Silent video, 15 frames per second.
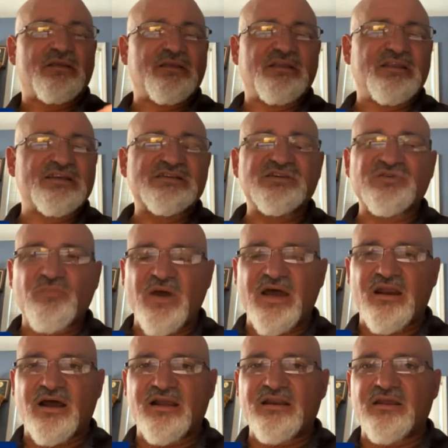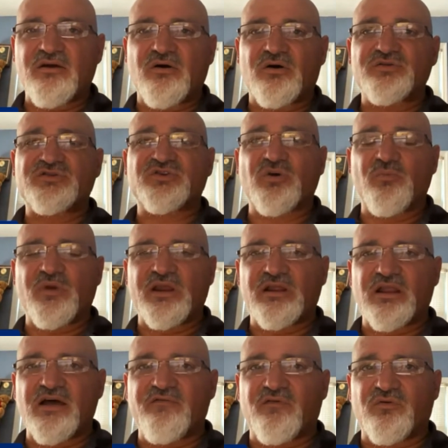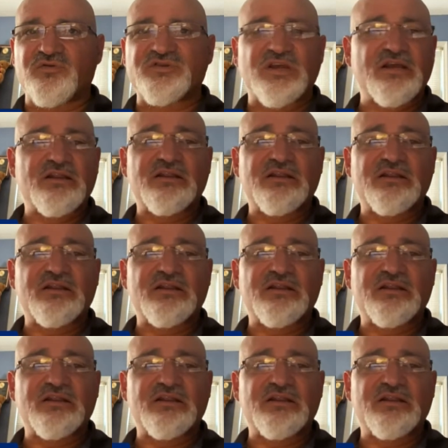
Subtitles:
This is a bad idea on so many levels.